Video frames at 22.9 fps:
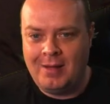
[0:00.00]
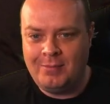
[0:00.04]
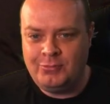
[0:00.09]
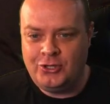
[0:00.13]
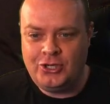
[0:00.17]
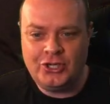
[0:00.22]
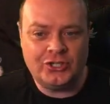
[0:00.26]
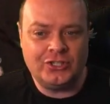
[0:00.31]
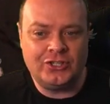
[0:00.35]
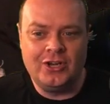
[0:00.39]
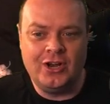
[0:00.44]

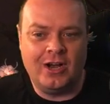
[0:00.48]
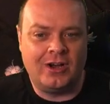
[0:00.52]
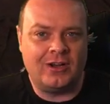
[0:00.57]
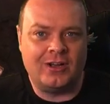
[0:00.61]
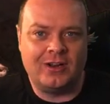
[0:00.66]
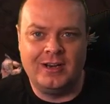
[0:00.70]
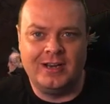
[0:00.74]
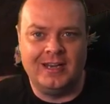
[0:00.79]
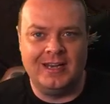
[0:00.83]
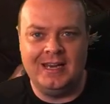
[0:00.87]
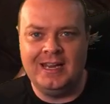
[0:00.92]
I'm just
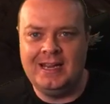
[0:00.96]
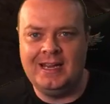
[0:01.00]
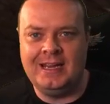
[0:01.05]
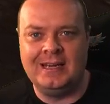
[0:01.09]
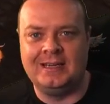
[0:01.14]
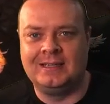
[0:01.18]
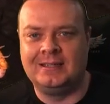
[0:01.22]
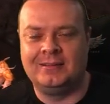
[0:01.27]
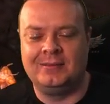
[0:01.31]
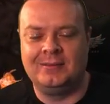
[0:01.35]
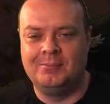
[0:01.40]
not going to
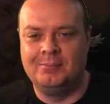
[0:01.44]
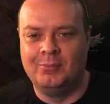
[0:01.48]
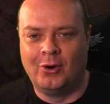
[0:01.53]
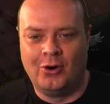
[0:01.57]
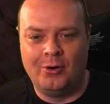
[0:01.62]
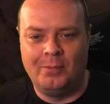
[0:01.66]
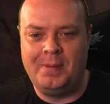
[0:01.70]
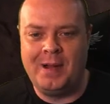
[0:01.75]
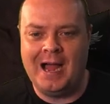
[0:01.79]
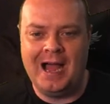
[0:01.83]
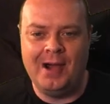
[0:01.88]
need
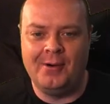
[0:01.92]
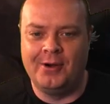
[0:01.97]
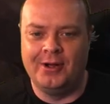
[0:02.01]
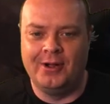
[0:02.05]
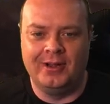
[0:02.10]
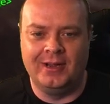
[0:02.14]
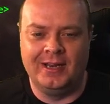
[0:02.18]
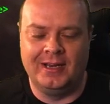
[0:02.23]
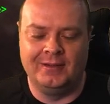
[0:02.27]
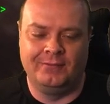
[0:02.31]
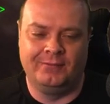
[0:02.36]
more
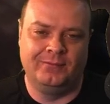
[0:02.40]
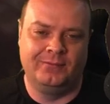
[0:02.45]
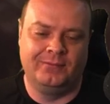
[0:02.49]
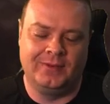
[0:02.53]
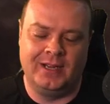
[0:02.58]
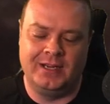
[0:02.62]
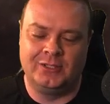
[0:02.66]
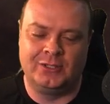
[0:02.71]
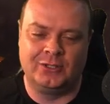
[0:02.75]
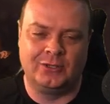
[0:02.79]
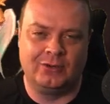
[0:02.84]
power in,
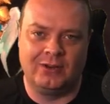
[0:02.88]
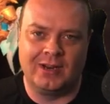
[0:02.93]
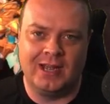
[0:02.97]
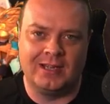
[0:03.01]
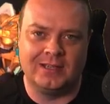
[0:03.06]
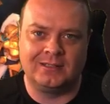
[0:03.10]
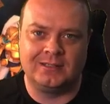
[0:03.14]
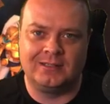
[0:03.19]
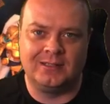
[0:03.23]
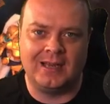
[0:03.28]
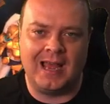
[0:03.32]
in
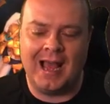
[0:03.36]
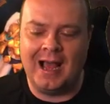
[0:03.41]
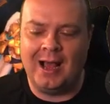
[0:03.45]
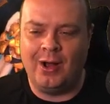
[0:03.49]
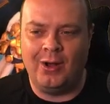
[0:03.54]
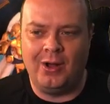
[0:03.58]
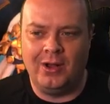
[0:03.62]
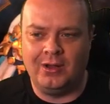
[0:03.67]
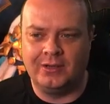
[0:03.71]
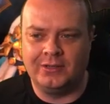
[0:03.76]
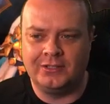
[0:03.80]
Torghast at
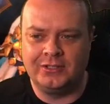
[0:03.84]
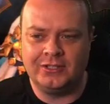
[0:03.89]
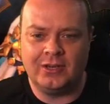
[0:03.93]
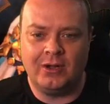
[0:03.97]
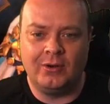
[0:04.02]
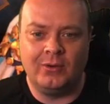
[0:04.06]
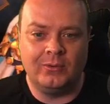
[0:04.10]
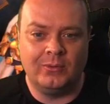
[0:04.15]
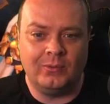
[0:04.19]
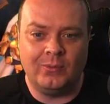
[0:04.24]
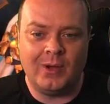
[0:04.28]
all.
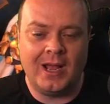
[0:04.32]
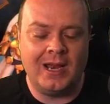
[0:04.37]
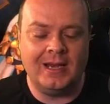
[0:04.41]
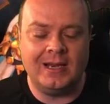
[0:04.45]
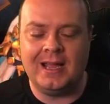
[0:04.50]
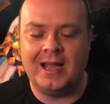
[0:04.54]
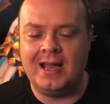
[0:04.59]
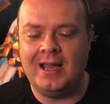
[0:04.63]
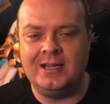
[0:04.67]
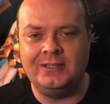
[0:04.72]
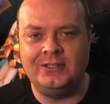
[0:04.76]
So
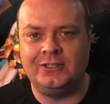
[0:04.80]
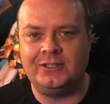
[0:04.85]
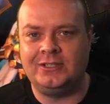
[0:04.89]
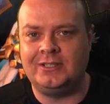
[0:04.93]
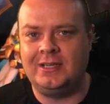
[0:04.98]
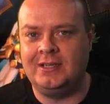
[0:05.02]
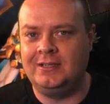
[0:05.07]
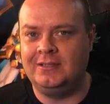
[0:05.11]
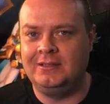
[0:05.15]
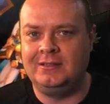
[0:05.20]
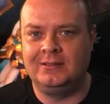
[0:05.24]
why can't I
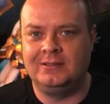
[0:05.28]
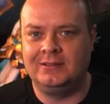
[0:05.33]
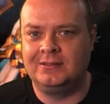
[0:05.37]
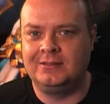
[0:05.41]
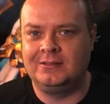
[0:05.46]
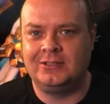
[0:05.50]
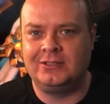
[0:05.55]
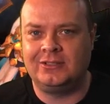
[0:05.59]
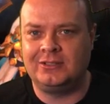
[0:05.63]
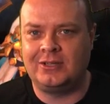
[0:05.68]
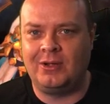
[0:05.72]
just send...
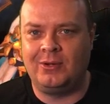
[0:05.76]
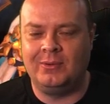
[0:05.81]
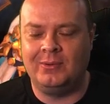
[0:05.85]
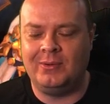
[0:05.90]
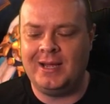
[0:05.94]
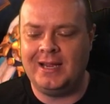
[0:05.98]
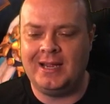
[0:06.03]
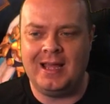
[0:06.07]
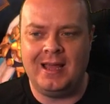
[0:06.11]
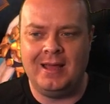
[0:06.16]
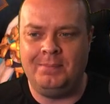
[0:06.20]
So
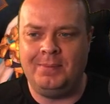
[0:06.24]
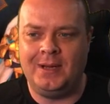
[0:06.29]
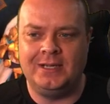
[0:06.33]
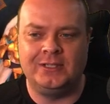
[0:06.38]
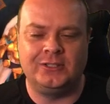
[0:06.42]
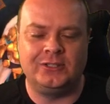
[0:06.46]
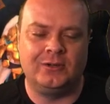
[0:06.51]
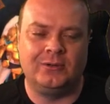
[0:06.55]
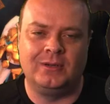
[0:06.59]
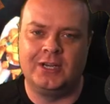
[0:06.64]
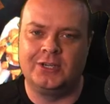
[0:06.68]
why can't I
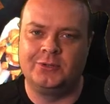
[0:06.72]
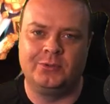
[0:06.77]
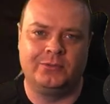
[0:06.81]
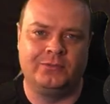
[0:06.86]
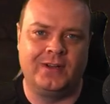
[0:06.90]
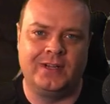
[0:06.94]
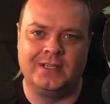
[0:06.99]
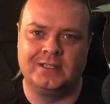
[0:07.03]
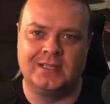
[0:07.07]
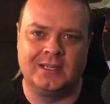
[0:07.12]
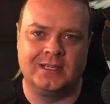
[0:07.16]
buy Soul Ash
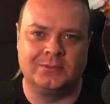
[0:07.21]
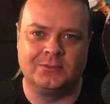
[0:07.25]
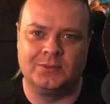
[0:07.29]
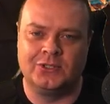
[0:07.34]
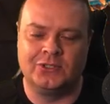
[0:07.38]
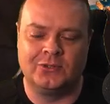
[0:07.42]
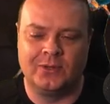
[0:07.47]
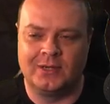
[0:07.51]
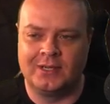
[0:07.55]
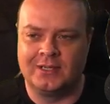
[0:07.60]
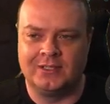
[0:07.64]
with
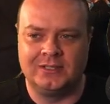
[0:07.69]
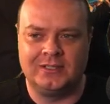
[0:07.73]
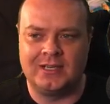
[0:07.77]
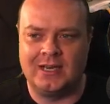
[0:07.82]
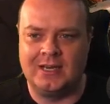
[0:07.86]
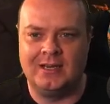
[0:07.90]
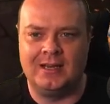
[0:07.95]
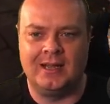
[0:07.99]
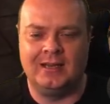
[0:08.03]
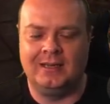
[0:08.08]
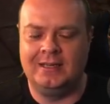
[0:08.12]
Phantasma so I can
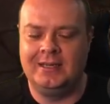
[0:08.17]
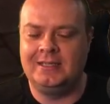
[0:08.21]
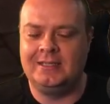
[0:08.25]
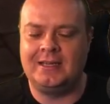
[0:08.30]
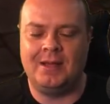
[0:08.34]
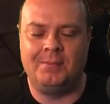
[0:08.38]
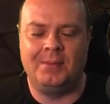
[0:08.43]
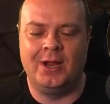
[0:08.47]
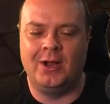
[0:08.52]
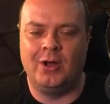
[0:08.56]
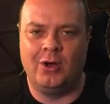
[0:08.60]
send at
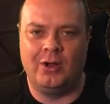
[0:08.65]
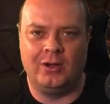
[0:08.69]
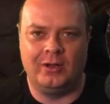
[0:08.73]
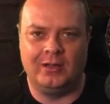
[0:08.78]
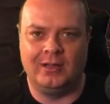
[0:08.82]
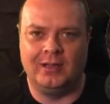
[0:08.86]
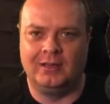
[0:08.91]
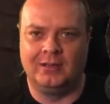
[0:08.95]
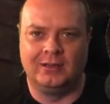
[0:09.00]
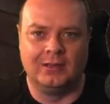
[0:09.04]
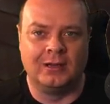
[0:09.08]
least get my
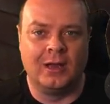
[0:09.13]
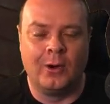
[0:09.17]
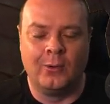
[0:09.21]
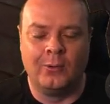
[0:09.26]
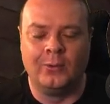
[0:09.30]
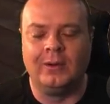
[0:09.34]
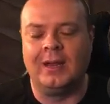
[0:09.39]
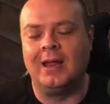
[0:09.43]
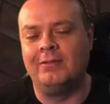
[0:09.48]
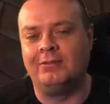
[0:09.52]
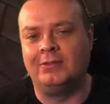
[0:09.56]
alt a
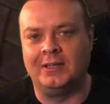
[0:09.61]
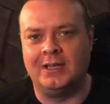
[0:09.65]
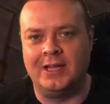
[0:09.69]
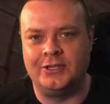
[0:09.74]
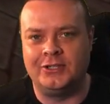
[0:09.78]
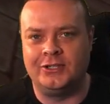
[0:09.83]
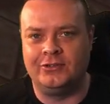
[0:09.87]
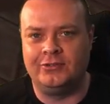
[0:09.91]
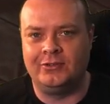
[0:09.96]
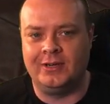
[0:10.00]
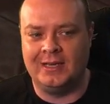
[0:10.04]
low level
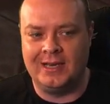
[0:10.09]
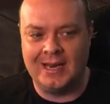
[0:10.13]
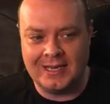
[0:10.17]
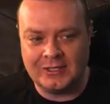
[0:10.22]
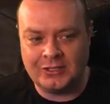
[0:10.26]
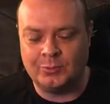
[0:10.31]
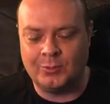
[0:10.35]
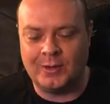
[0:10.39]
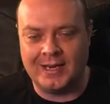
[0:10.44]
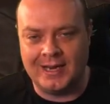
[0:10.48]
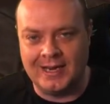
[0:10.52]
legendary? And
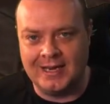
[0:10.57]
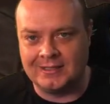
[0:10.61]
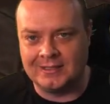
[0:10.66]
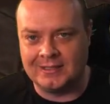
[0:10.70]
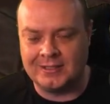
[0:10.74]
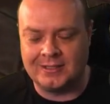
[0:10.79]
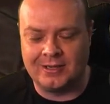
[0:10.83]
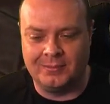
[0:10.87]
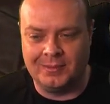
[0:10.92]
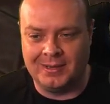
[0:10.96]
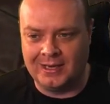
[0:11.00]
that's what it
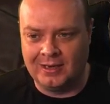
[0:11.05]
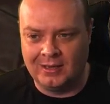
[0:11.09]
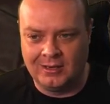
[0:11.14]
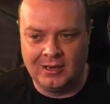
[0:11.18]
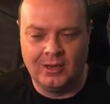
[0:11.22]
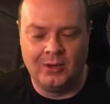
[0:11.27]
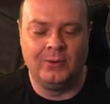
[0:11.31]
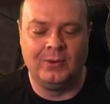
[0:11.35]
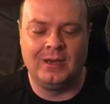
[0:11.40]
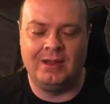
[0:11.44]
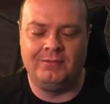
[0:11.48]
is. It's going to be a
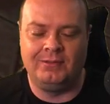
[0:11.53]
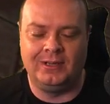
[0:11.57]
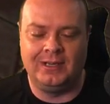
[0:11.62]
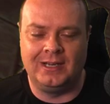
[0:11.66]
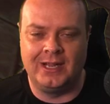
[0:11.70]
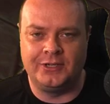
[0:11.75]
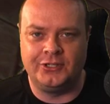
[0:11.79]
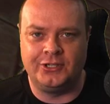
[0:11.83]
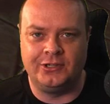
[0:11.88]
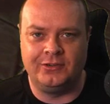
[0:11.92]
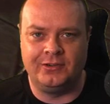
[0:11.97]
low level
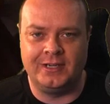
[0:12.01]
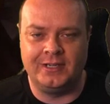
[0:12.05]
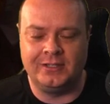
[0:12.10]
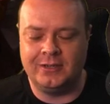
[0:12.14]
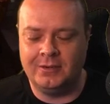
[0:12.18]
legendary.